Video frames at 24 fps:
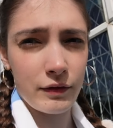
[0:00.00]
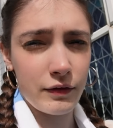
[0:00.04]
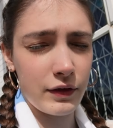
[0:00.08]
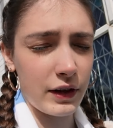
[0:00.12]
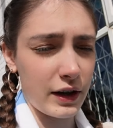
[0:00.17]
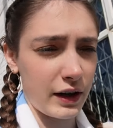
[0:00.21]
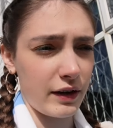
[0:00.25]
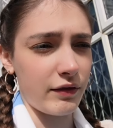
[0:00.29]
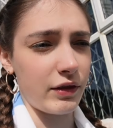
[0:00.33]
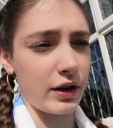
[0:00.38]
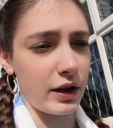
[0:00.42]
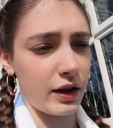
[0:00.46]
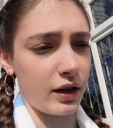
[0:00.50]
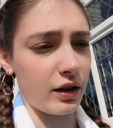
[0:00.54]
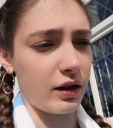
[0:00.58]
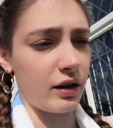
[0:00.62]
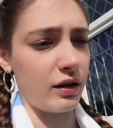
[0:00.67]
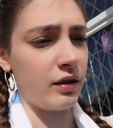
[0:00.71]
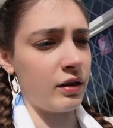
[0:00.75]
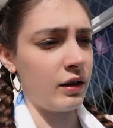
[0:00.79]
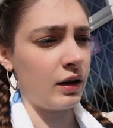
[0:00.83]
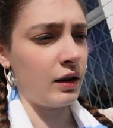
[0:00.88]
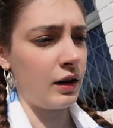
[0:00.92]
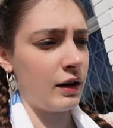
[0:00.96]
Very, very good.
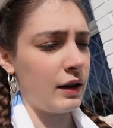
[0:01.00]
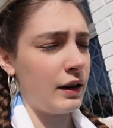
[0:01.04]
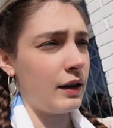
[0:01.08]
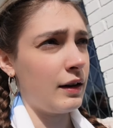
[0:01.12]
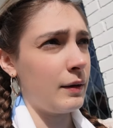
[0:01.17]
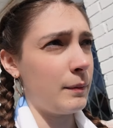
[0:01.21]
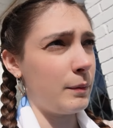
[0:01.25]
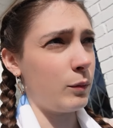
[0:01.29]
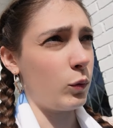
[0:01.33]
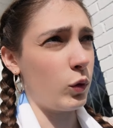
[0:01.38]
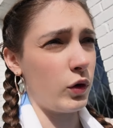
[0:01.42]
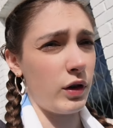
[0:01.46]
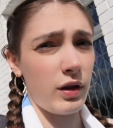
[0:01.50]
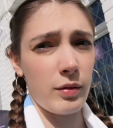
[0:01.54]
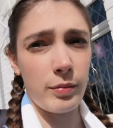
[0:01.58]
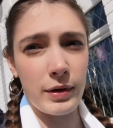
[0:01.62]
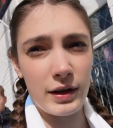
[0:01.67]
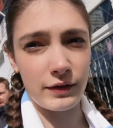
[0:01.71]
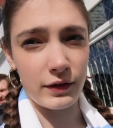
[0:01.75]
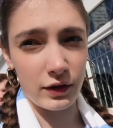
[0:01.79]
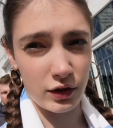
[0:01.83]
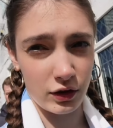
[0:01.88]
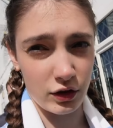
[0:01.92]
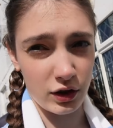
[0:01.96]
One of the
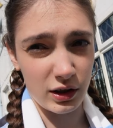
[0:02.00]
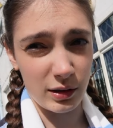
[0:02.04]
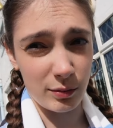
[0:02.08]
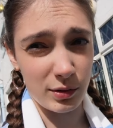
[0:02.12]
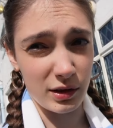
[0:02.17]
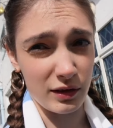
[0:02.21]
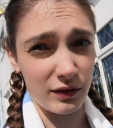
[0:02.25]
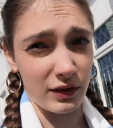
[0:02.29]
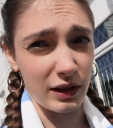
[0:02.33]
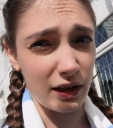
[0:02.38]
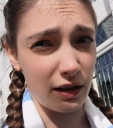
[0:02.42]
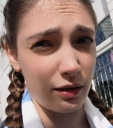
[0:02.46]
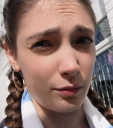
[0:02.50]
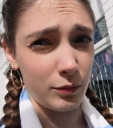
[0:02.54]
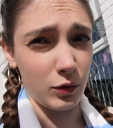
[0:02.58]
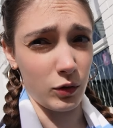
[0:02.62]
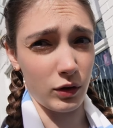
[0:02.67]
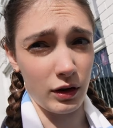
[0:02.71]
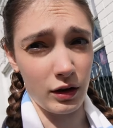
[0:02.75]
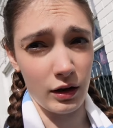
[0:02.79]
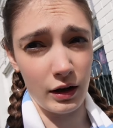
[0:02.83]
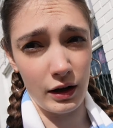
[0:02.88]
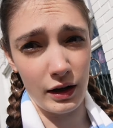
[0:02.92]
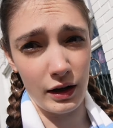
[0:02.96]
best fish and chips I've had, I'm not going to